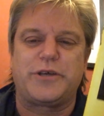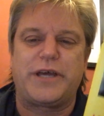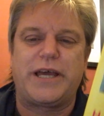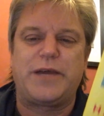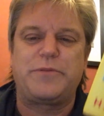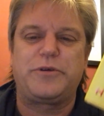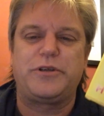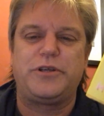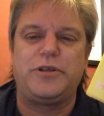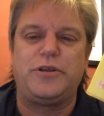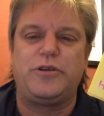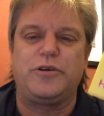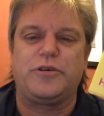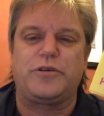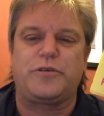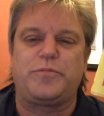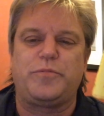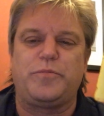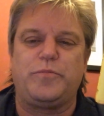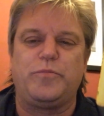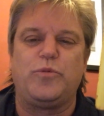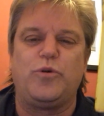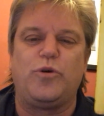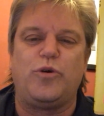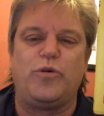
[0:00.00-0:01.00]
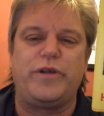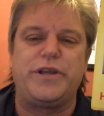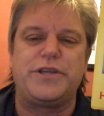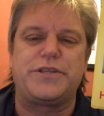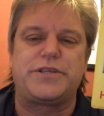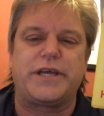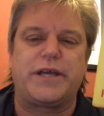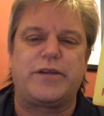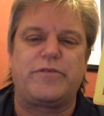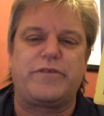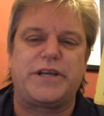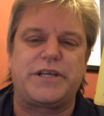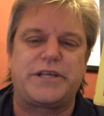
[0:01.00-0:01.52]
So I am going to look more
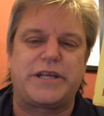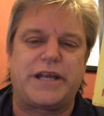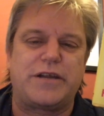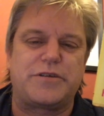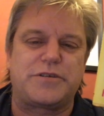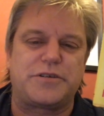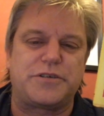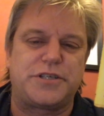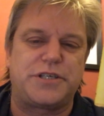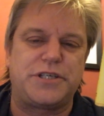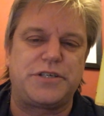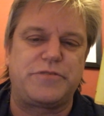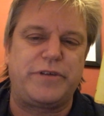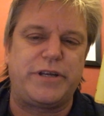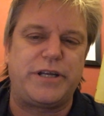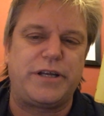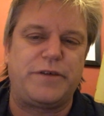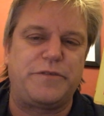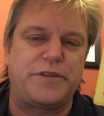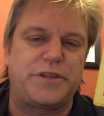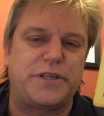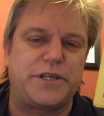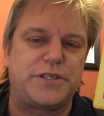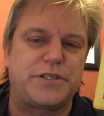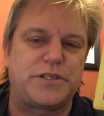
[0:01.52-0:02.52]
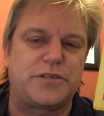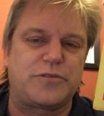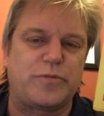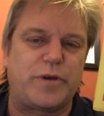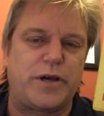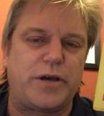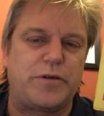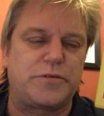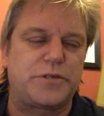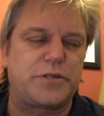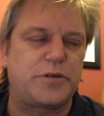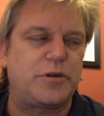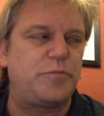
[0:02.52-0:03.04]
into Rachel Harrison. She's written other things as
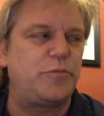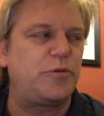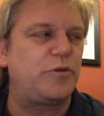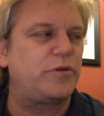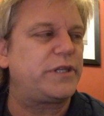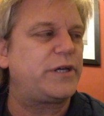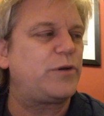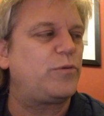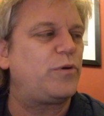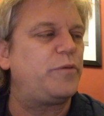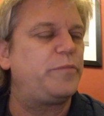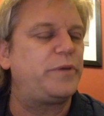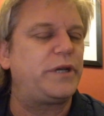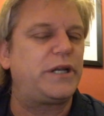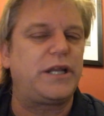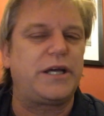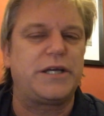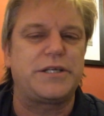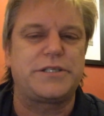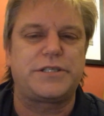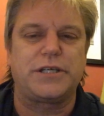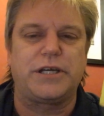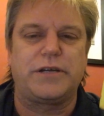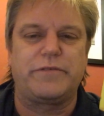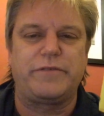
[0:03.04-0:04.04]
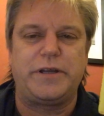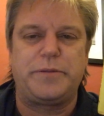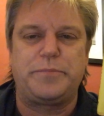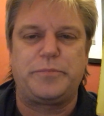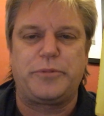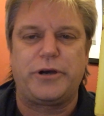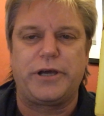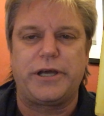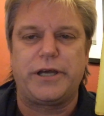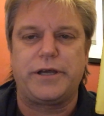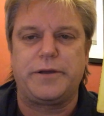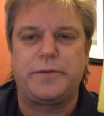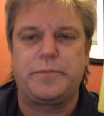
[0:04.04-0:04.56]
well, so I'm not, that won't be the last thing I read
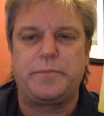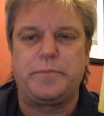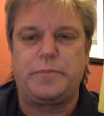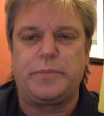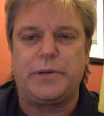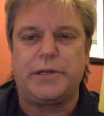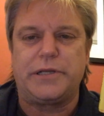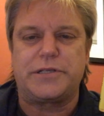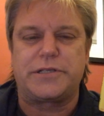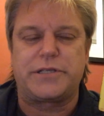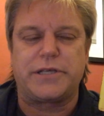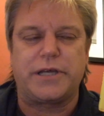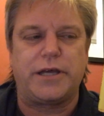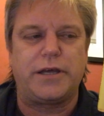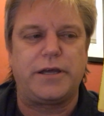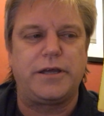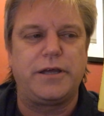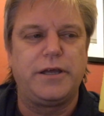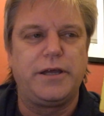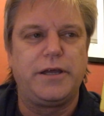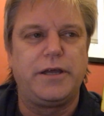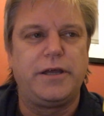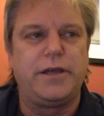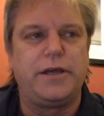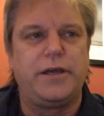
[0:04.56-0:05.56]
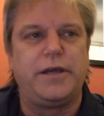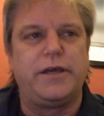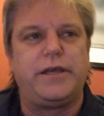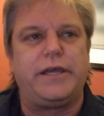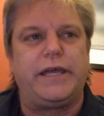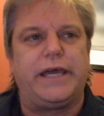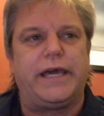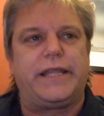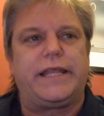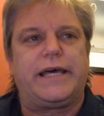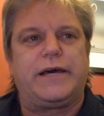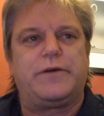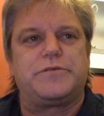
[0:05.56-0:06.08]
by her. But
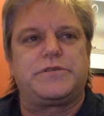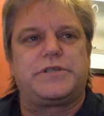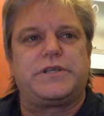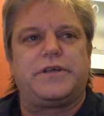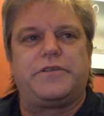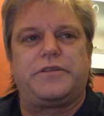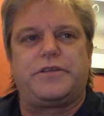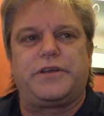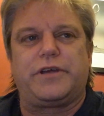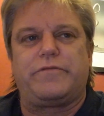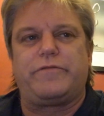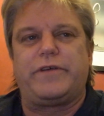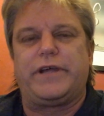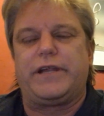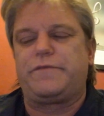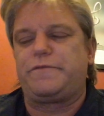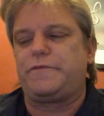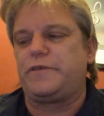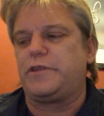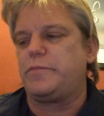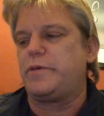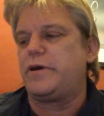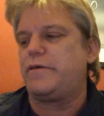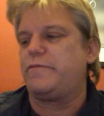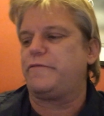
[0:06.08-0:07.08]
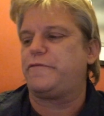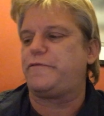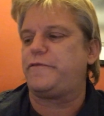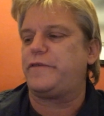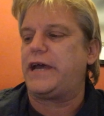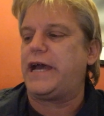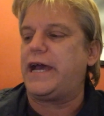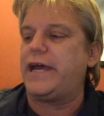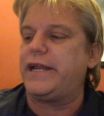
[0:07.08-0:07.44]
yeah, that was another thing I read for the month.